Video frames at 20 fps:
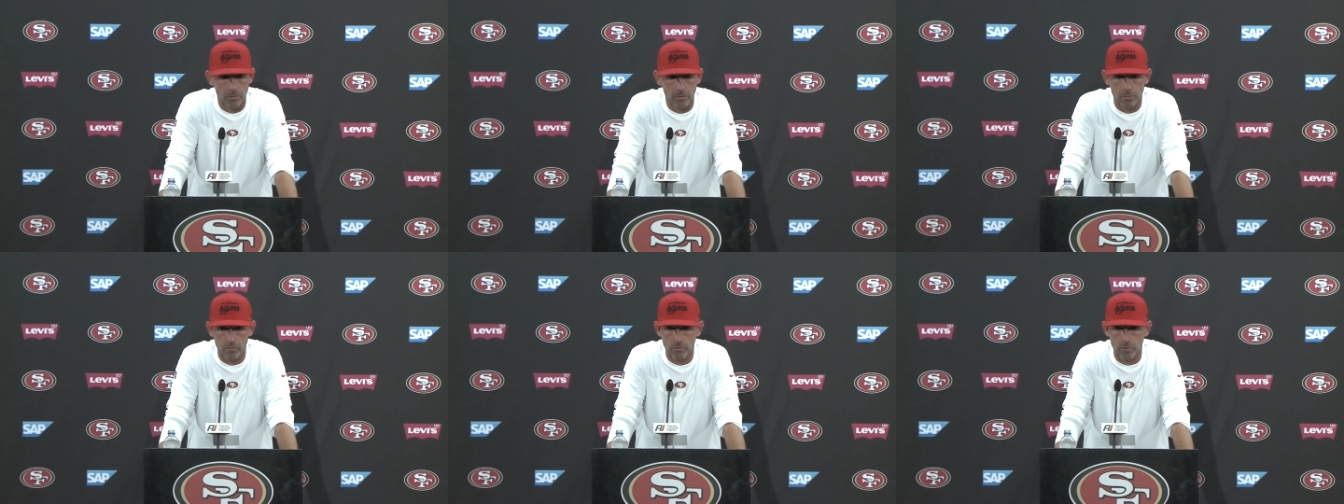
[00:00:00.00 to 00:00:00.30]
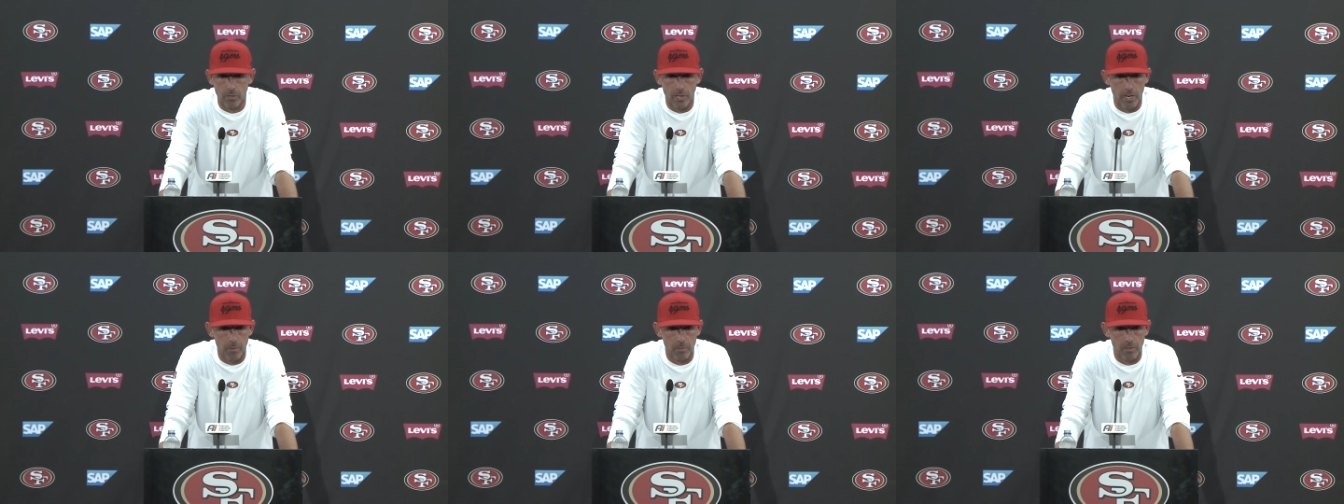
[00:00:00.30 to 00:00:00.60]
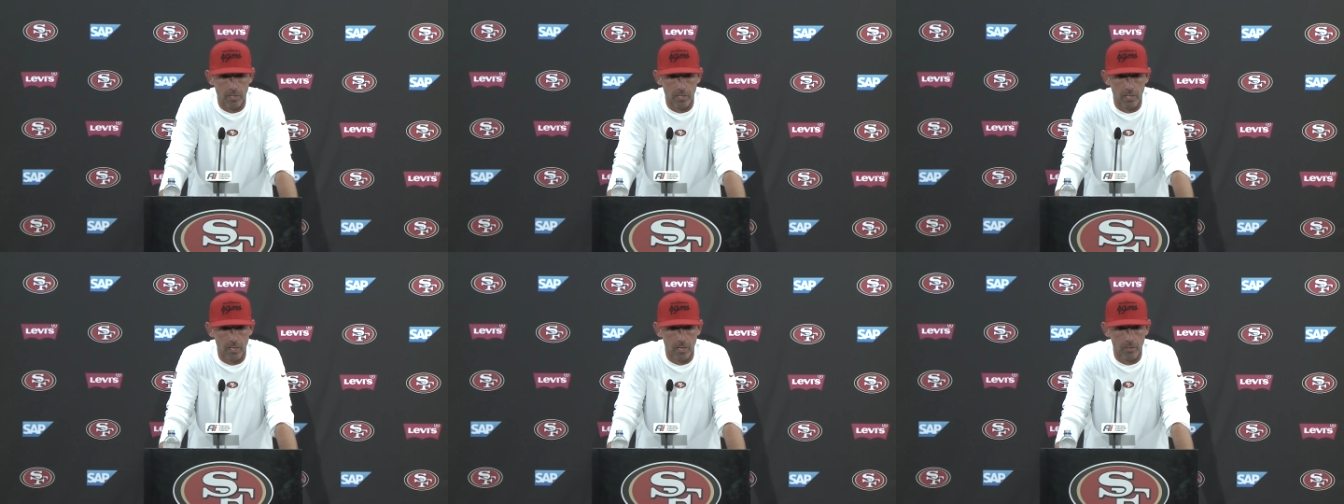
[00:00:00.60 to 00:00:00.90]
just real
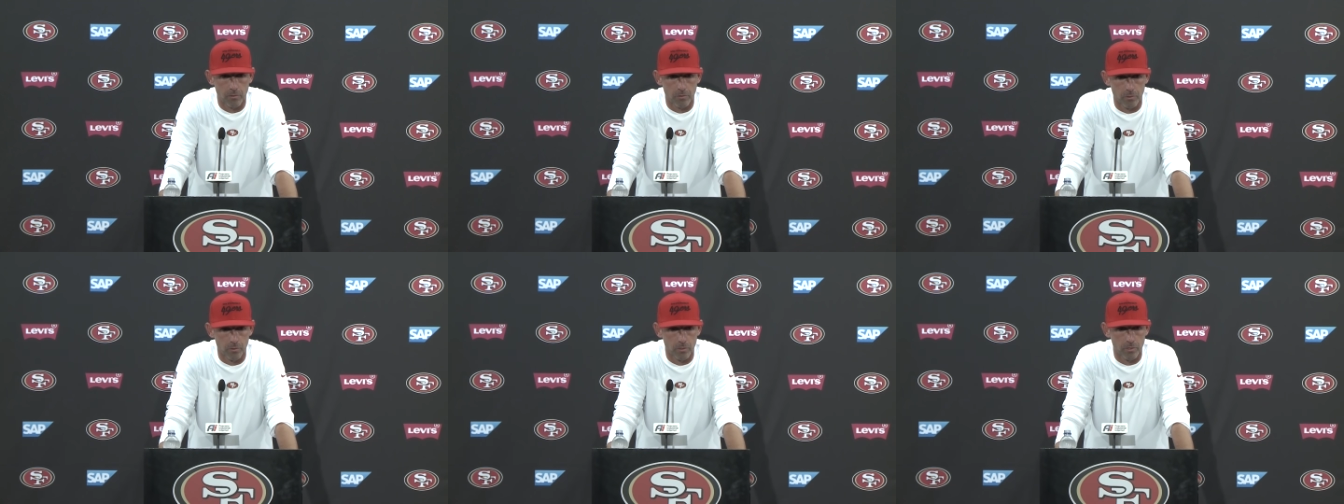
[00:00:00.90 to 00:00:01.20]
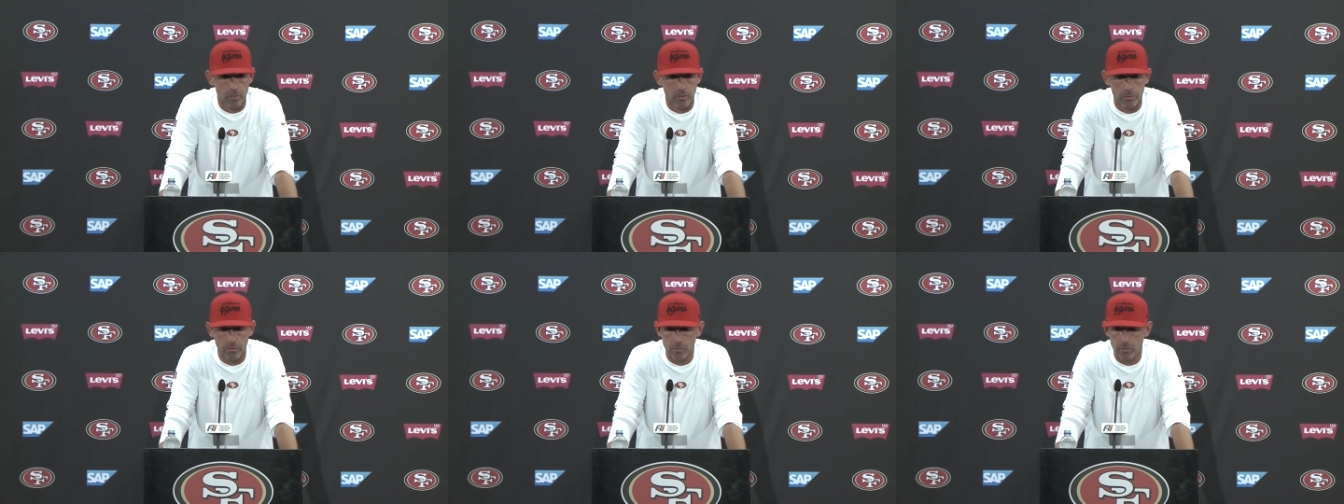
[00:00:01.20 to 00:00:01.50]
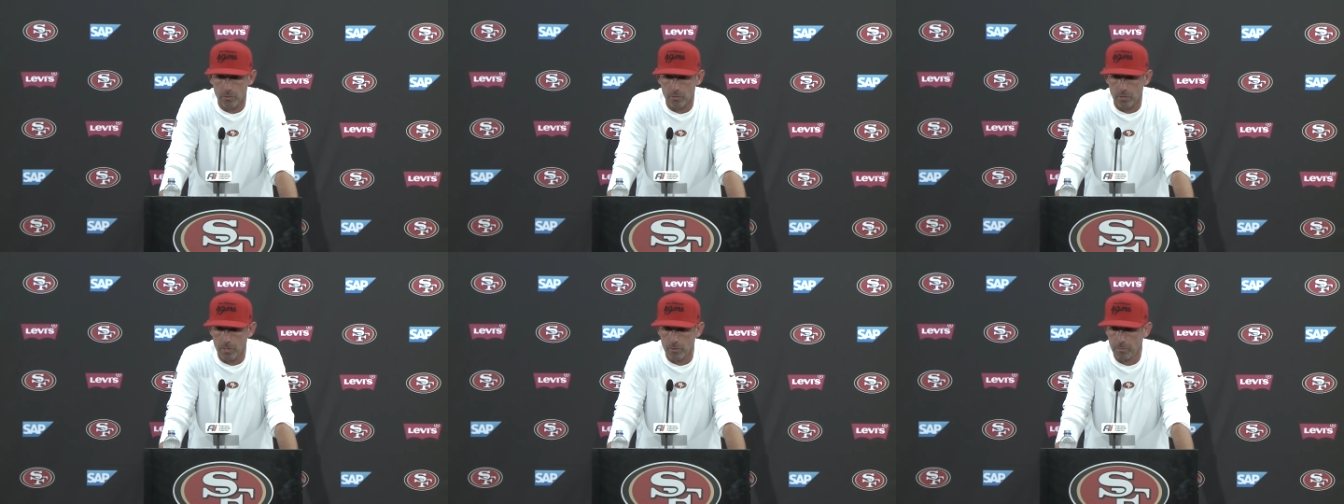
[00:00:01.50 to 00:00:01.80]
happy that he got through it because
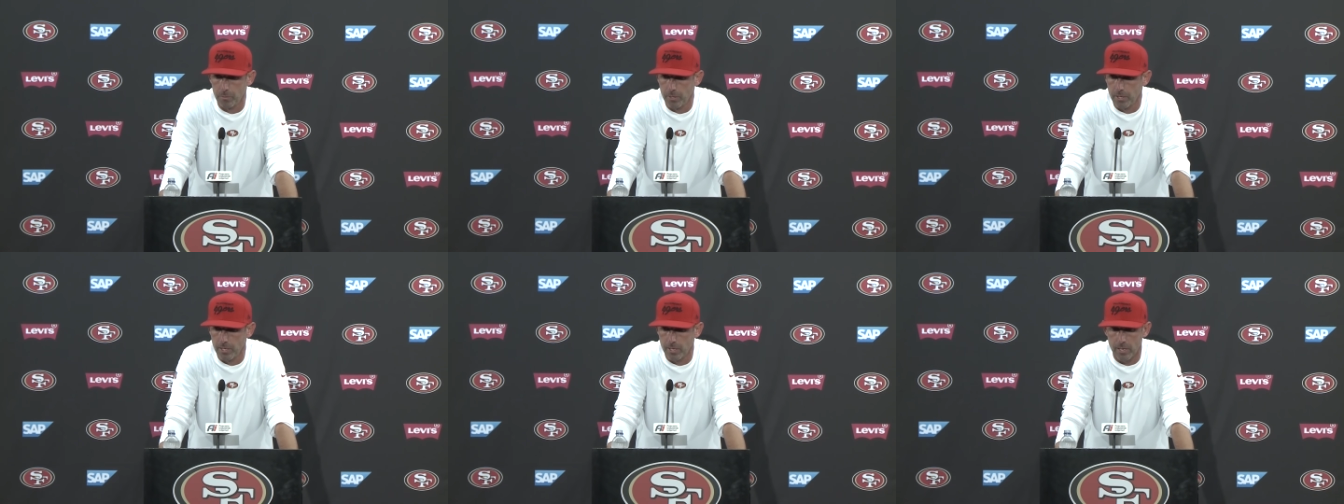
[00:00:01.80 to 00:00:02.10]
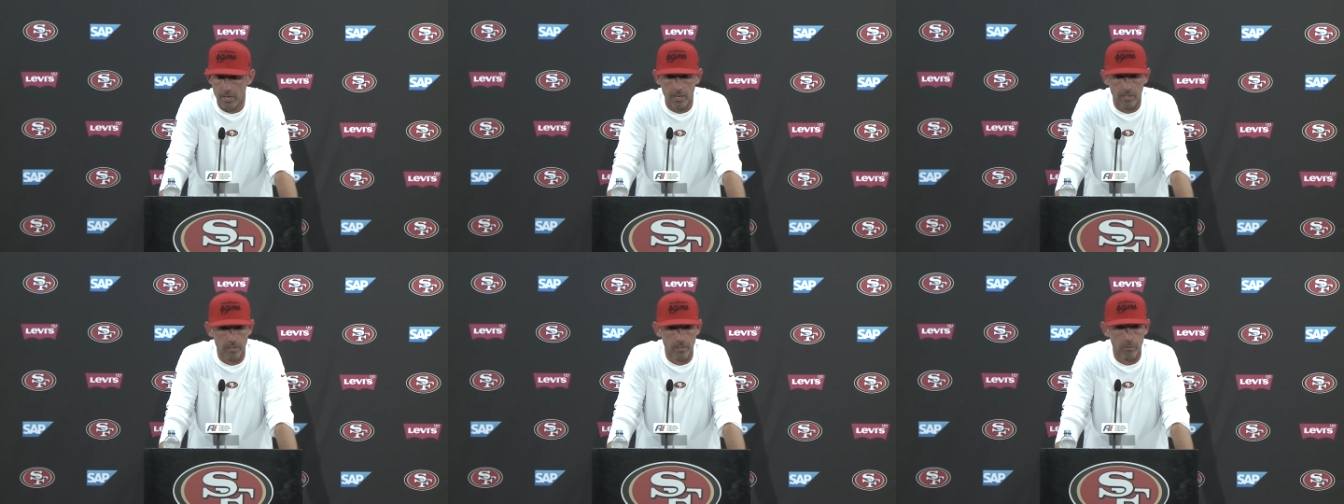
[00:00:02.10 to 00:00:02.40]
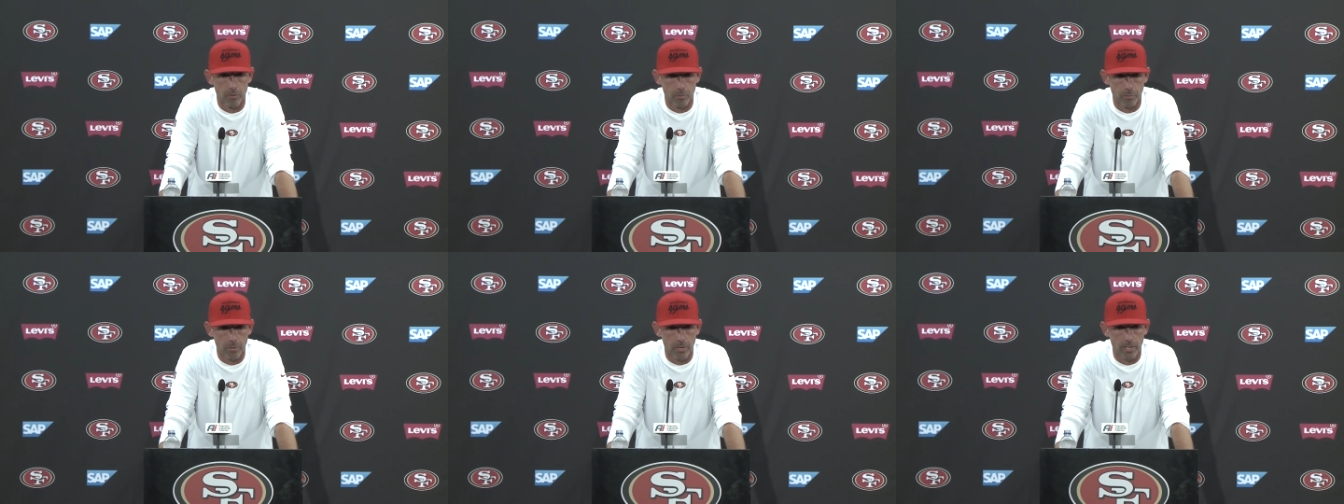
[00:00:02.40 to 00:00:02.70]
we saw him playing at a high
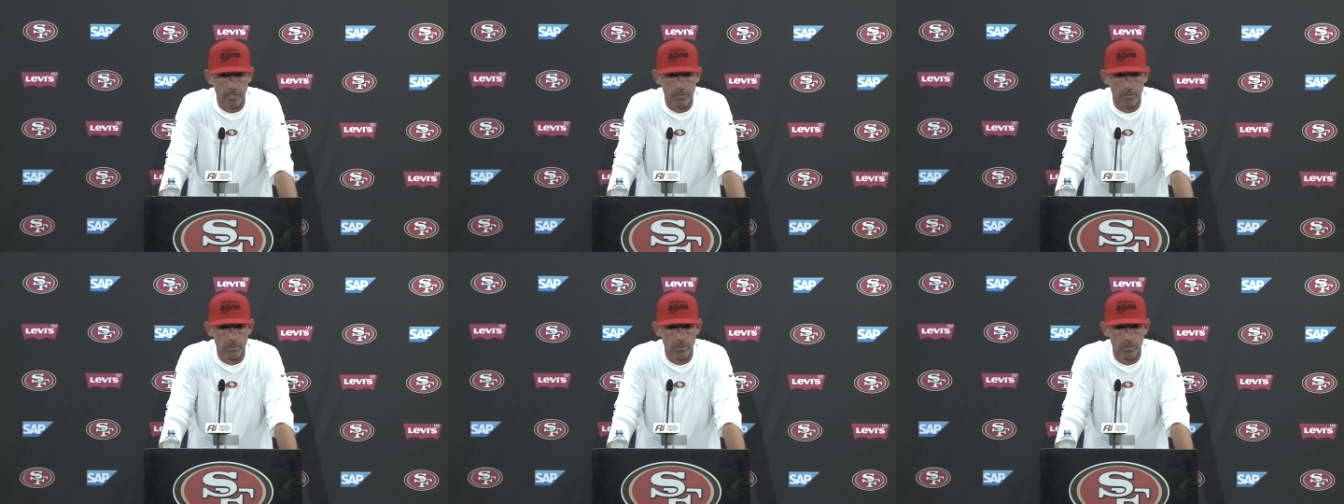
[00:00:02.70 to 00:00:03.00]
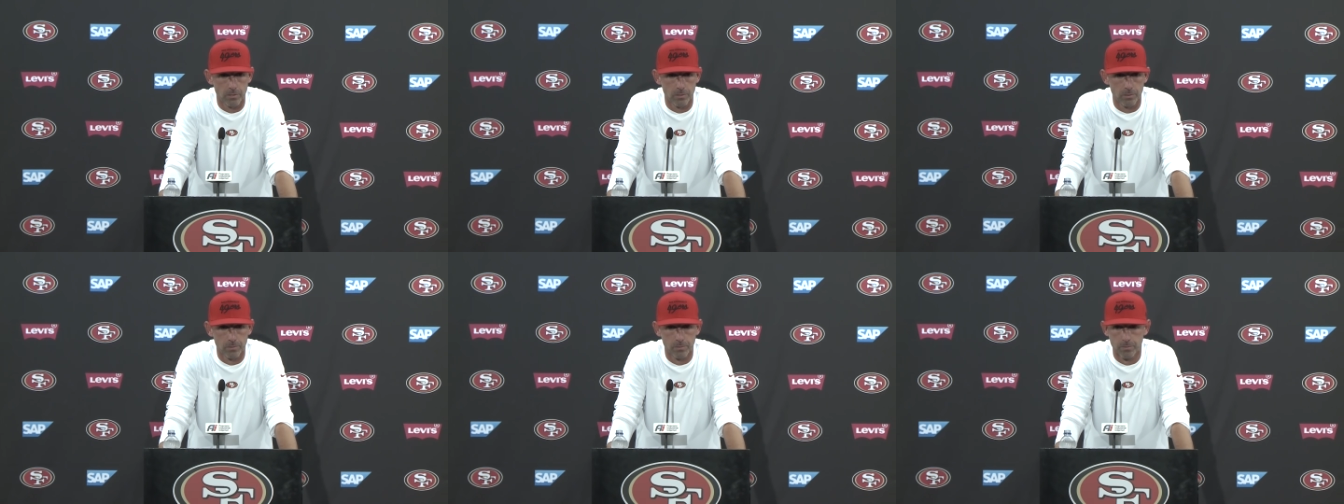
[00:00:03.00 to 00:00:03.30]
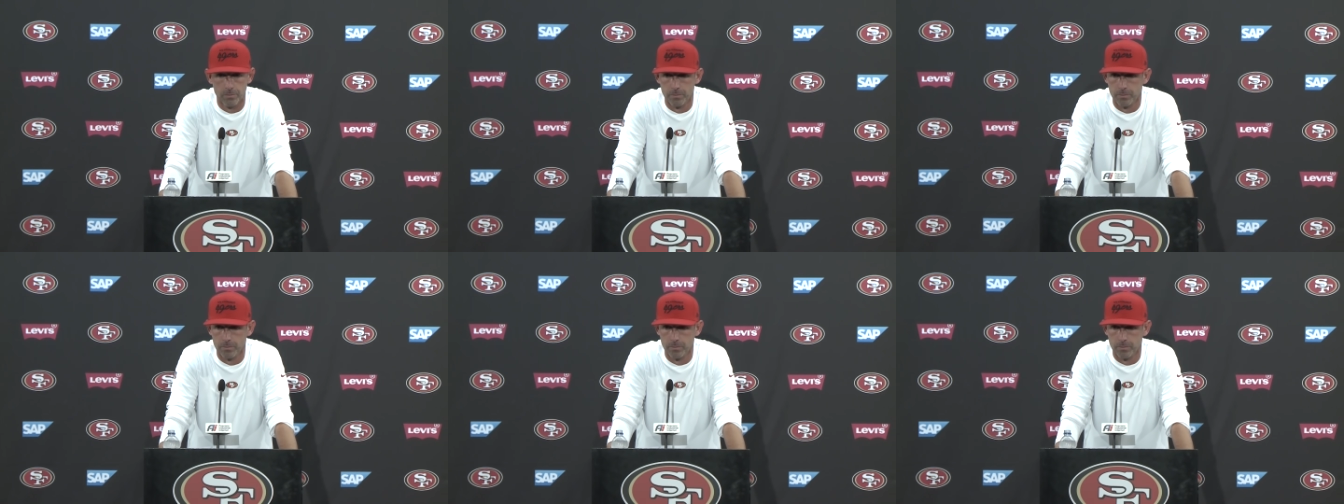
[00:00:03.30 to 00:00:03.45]
level in practice too.